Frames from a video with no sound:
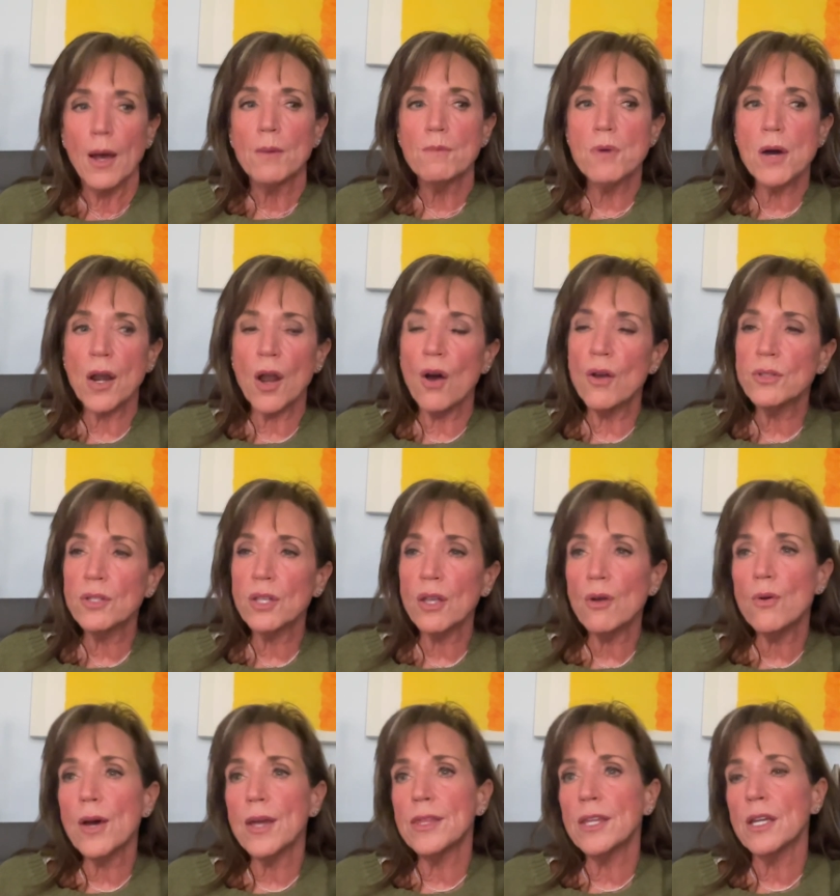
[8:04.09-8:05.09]
But
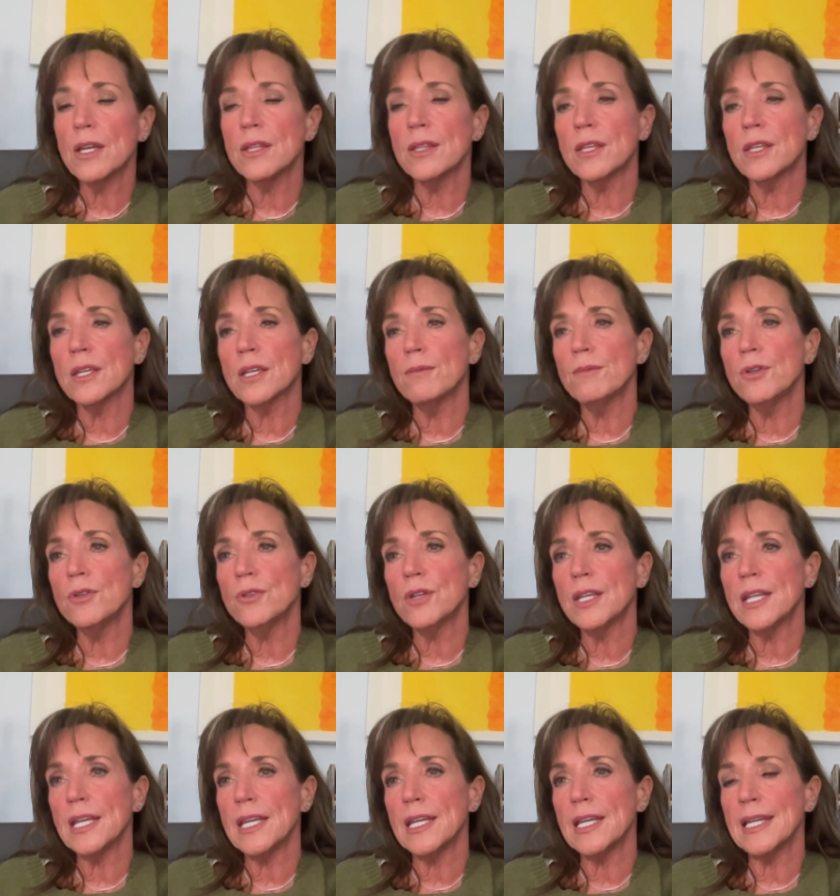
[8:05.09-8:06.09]
also the, the
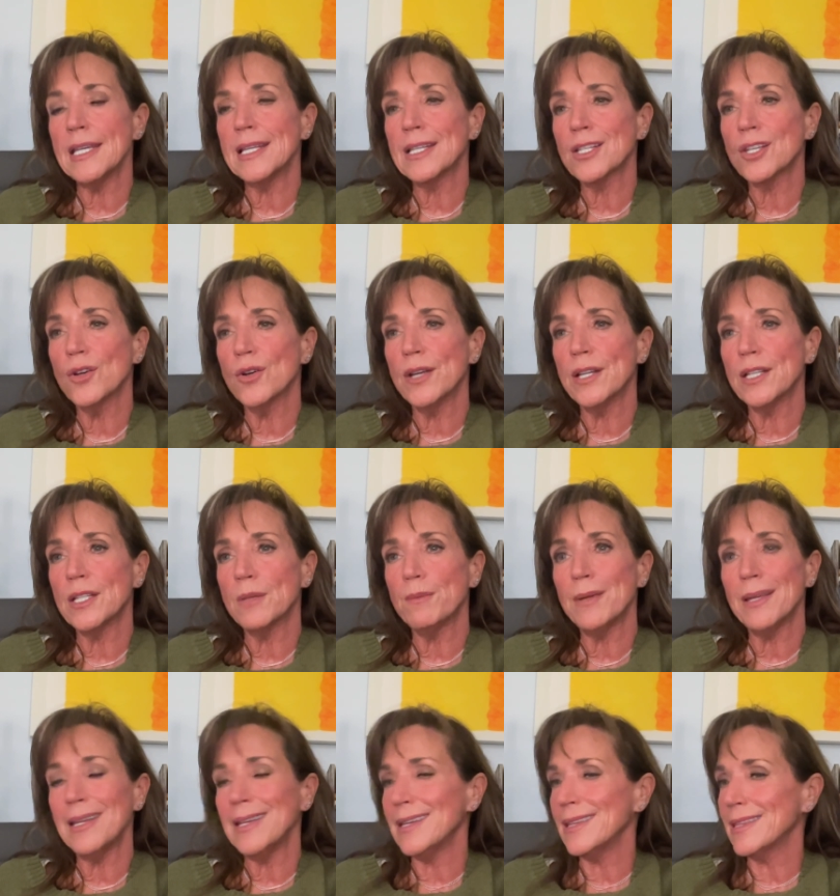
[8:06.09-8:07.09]
community is going to
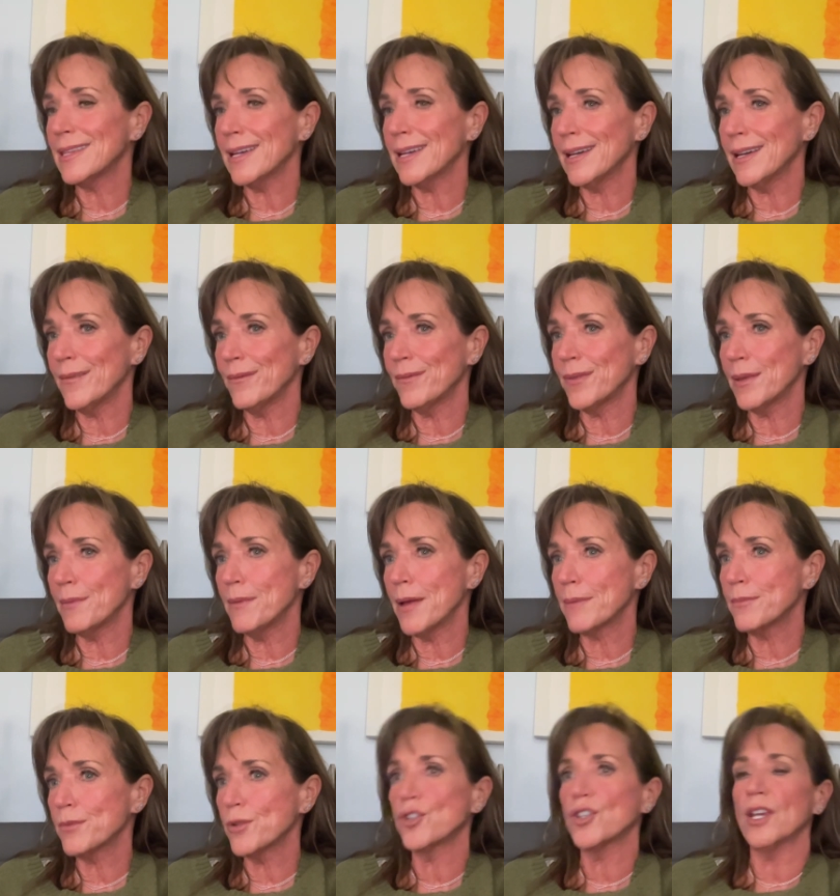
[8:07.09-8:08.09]
be the, the
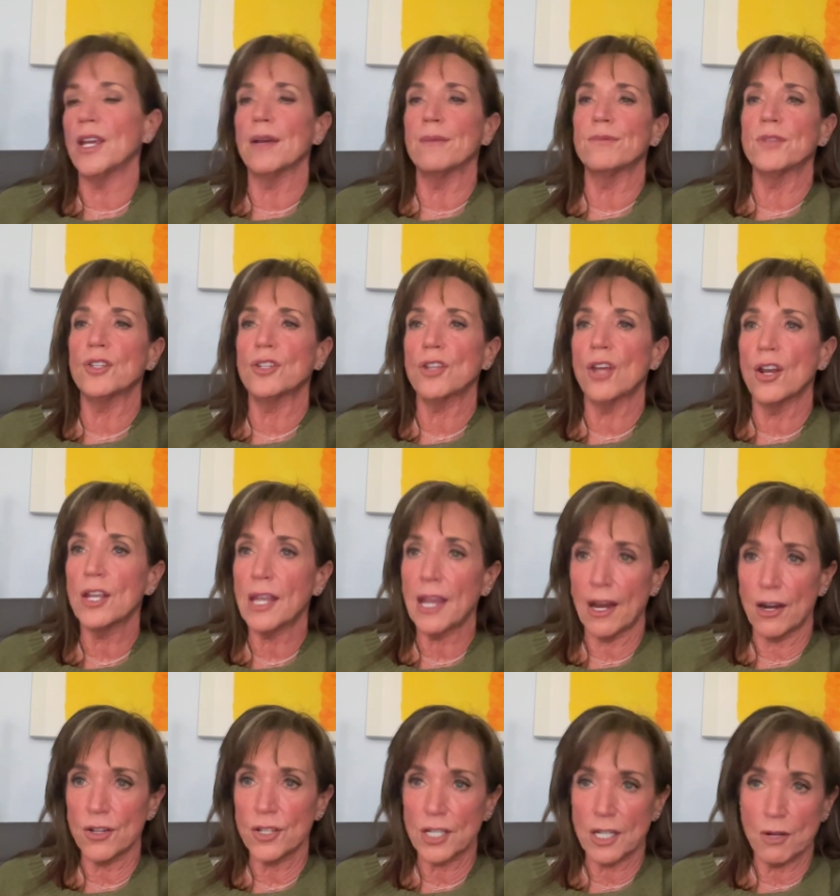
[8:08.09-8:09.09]
membership, the Shawna
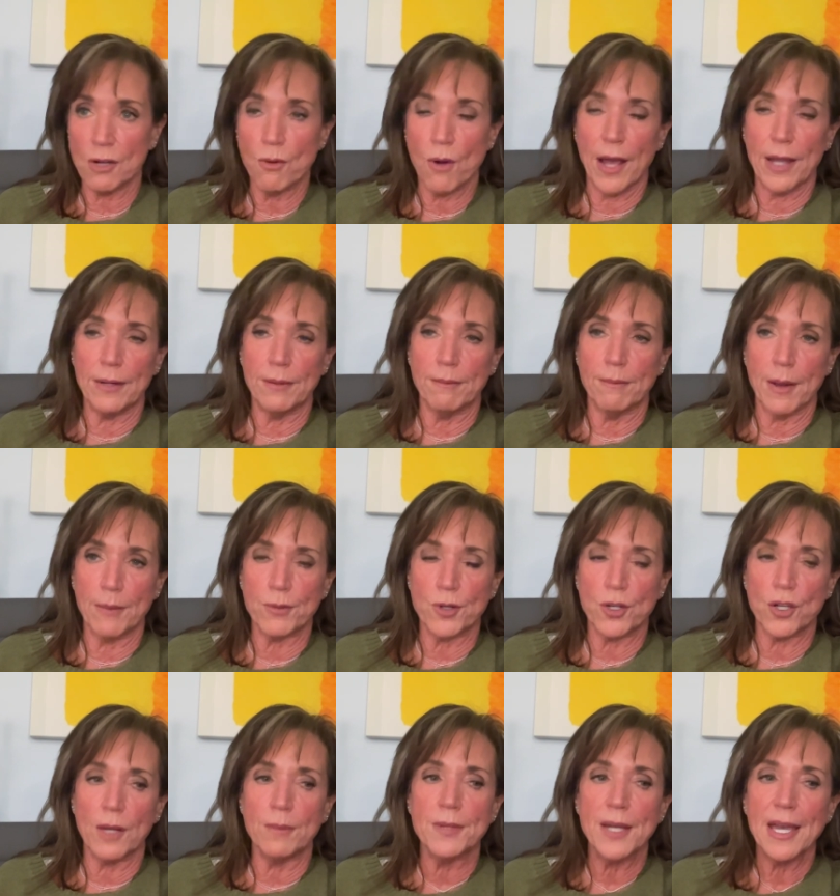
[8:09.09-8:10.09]
Karrasch Equine
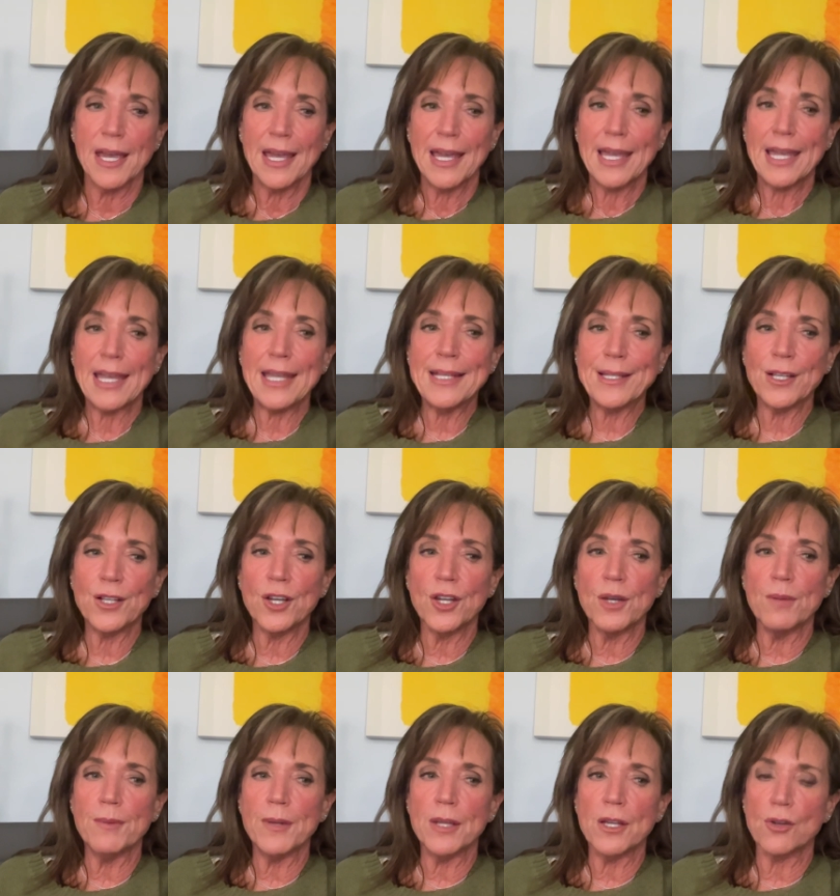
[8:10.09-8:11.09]
membership is it going
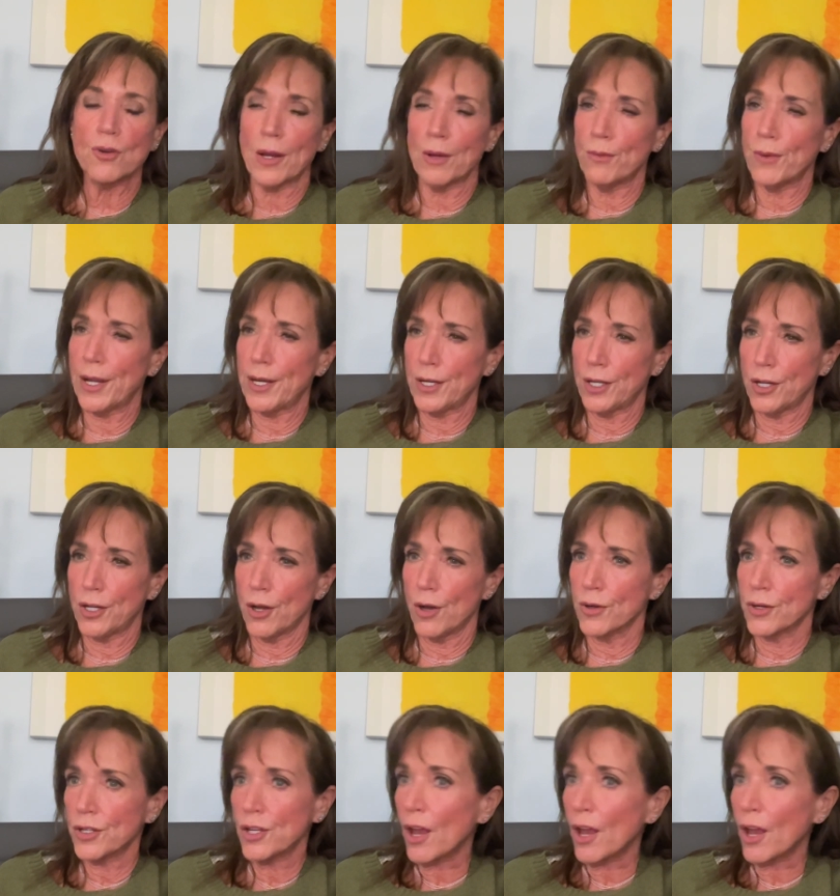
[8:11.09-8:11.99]
to be a great way to go.